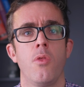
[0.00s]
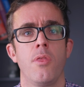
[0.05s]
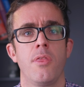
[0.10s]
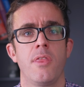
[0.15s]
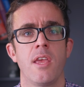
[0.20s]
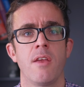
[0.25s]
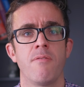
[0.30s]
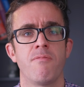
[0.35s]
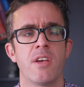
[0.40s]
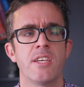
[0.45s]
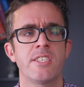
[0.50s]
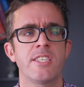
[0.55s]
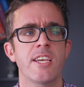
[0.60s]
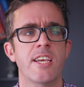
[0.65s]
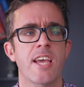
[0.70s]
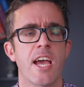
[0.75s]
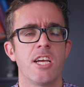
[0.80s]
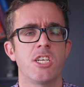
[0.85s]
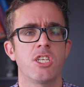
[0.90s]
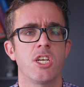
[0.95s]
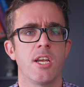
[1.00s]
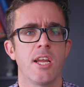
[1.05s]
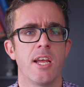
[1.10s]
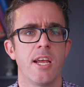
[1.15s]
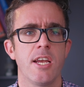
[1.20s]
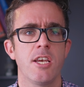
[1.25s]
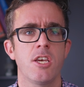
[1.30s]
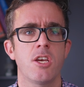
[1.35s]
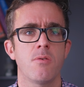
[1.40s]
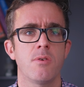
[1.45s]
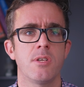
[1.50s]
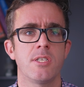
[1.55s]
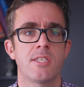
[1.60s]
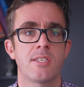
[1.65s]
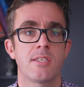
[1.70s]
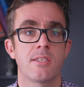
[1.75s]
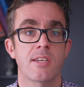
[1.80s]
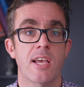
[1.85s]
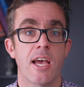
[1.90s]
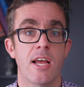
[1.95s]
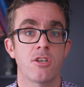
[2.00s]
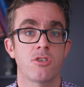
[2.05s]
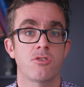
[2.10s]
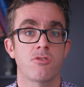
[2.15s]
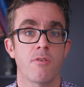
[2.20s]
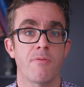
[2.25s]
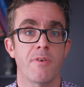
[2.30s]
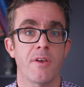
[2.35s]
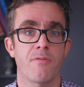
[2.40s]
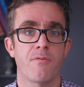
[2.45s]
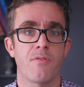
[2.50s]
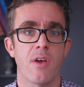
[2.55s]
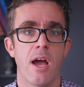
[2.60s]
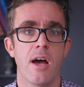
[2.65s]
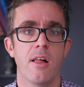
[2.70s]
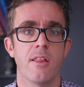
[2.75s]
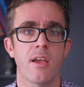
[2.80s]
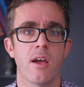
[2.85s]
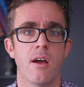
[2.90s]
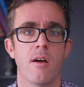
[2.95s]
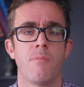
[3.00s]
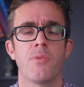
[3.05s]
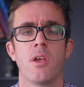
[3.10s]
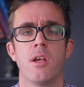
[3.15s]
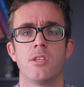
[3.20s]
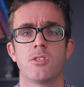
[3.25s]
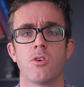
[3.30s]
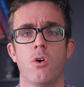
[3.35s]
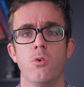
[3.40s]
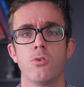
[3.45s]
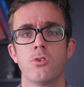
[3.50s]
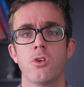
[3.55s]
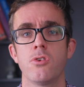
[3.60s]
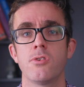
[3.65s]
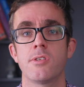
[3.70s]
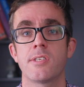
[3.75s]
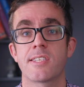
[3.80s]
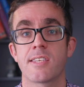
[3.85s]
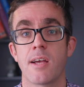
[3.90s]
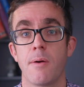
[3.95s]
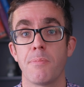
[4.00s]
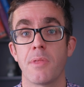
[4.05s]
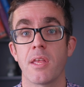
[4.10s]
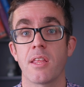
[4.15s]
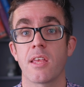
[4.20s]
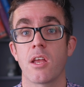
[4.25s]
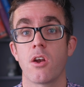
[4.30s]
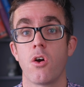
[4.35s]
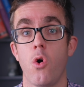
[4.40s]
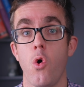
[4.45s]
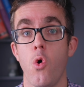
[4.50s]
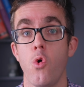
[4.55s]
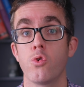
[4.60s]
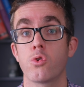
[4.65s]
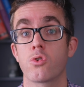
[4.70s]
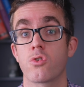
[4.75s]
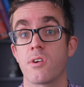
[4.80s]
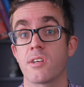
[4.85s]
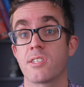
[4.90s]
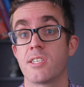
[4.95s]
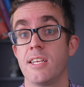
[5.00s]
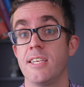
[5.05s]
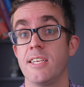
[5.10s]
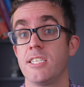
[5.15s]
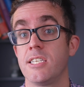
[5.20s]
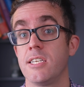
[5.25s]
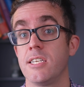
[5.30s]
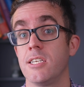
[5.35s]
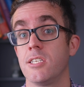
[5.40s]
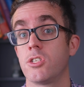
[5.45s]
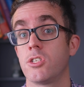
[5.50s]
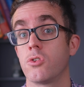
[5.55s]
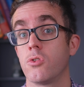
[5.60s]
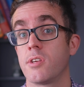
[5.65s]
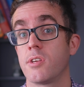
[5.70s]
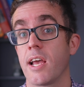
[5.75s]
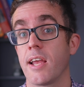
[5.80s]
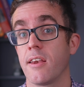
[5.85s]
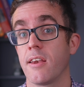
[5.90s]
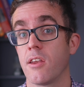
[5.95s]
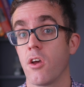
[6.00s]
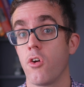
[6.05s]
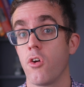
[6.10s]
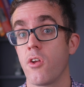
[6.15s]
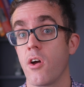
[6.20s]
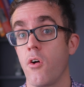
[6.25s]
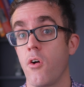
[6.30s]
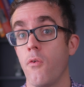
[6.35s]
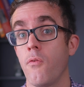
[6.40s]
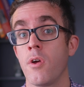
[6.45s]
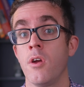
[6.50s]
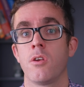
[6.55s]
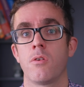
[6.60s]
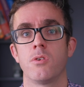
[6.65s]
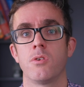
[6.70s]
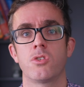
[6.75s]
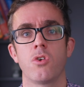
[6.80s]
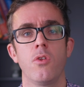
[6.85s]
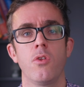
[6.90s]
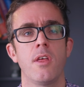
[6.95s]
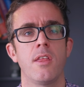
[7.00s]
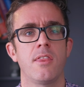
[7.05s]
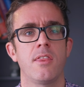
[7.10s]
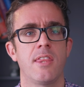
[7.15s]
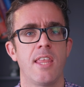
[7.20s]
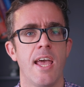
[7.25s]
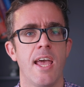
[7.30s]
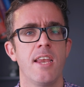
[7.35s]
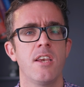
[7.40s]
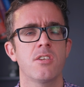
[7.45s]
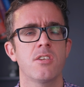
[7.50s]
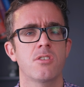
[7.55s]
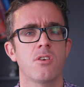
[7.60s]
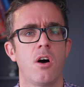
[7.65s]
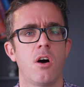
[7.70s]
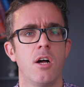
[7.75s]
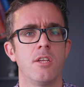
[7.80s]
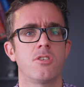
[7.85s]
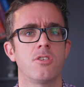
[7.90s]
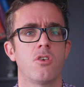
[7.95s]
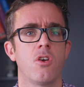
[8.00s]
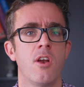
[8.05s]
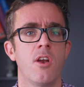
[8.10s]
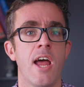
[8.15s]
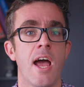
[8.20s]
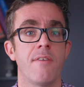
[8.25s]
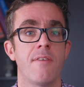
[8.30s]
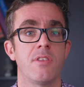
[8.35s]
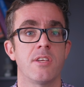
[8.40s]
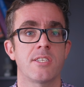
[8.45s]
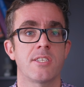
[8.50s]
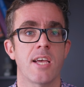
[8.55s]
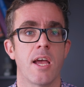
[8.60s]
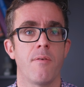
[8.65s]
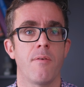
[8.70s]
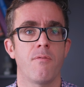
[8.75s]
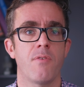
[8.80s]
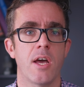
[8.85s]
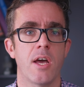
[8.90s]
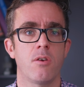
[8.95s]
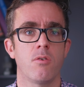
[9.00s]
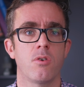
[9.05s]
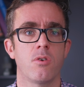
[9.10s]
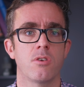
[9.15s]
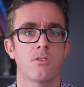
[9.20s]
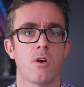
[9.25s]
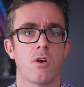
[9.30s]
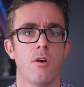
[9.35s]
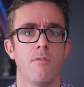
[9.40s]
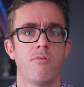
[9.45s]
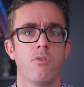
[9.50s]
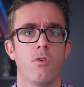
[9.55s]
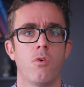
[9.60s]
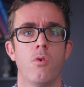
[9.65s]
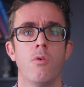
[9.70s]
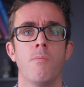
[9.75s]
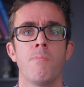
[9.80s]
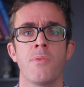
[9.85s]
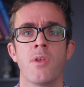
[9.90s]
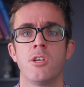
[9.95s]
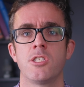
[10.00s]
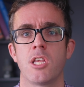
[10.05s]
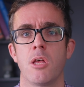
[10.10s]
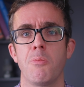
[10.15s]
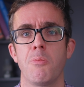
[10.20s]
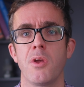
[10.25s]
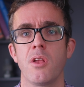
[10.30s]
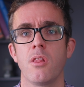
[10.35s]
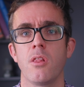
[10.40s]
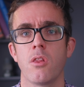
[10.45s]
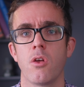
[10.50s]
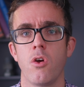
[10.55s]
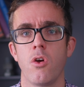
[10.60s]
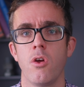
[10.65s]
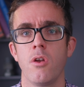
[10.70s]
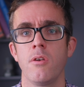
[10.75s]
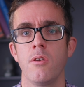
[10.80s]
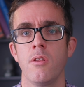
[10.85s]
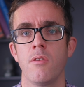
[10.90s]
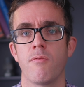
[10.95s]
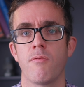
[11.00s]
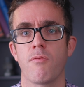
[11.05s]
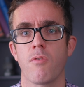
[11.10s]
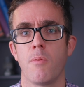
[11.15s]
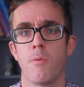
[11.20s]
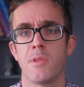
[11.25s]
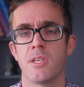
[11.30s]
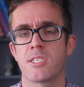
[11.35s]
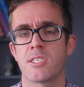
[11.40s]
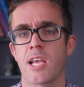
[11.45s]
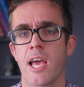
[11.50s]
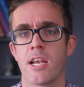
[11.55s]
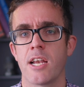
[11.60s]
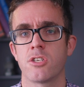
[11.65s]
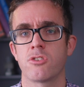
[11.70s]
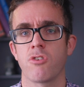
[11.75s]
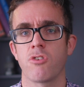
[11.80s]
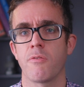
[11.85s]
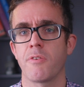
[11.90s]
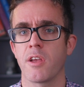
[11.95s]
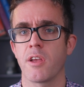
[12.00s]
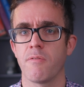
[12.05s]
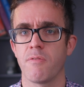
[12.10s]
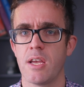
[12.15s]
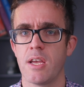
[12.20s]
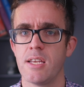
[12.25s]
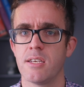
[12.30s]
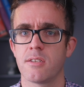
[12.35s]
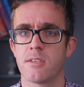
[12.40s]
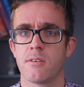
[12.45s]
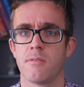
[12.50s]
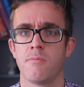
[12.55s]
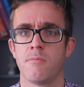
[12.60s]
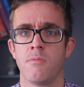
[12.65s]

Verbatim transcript: The investigation into this catastrophic failure is also something that all structural engineers should take note of to ensure that their designs do not have the same fatal design flaw so that we learn from this catastrophic event.